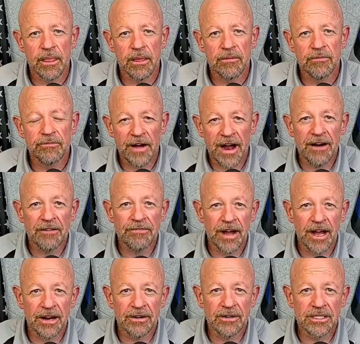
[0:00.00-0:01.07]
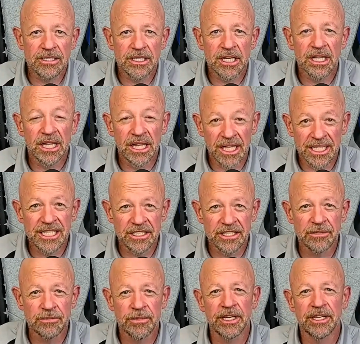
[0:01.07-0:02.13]
firefighters, listen
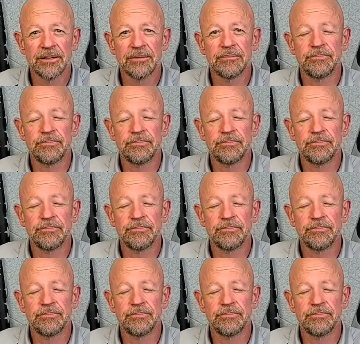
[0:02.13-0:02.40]
to me.